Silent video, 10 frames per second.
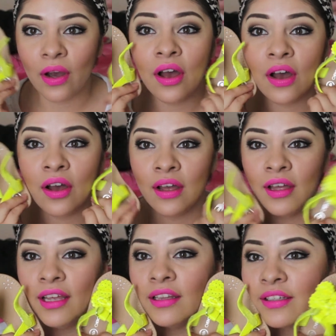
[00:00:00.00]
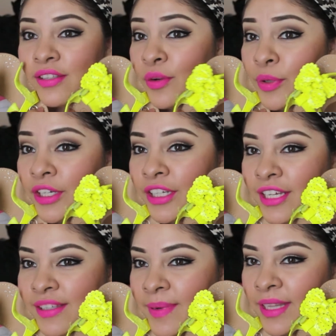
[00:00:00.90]
Oh, it looks so pretty
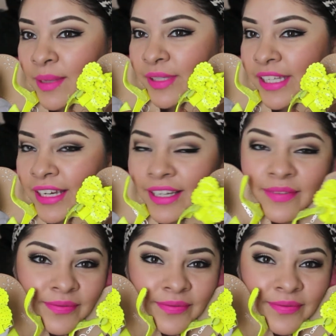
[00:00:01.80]
next to my lipstick.